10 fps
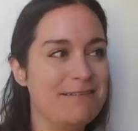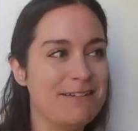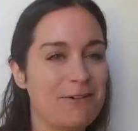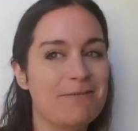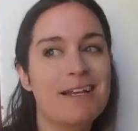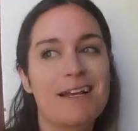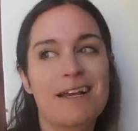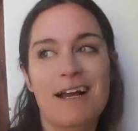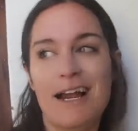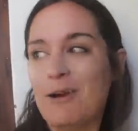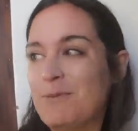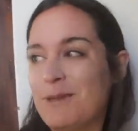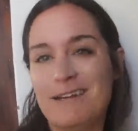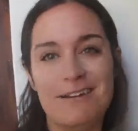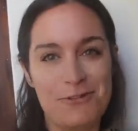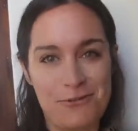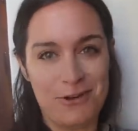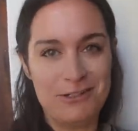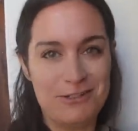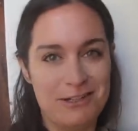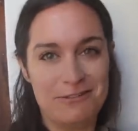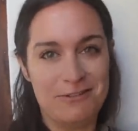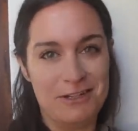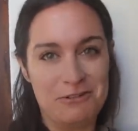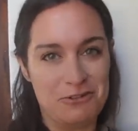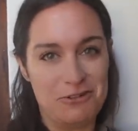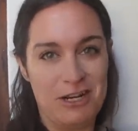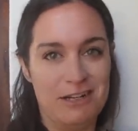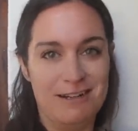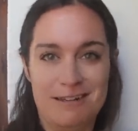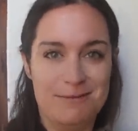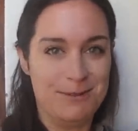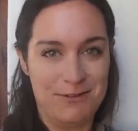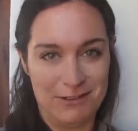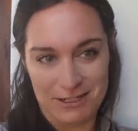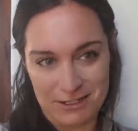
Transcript: So I hope that if you find yourself in Gujarat and specifically